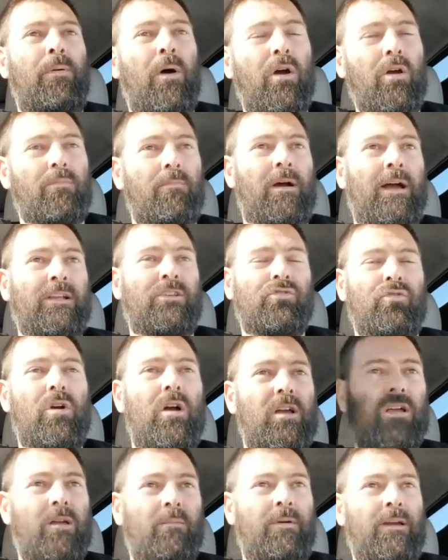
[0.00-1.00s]
and I could park
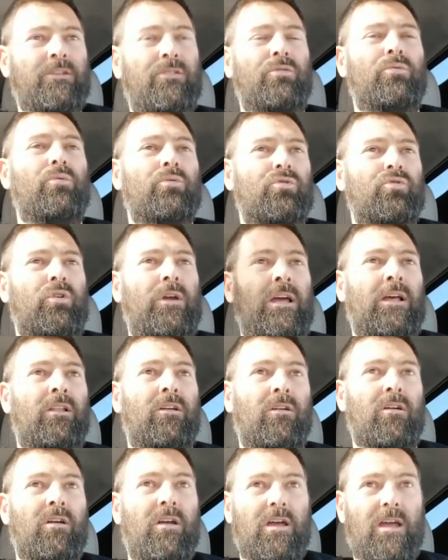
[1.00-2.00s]
my truck and my tool
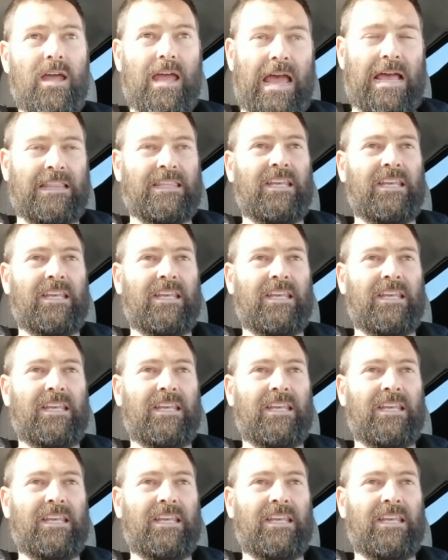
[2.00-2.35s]
trailer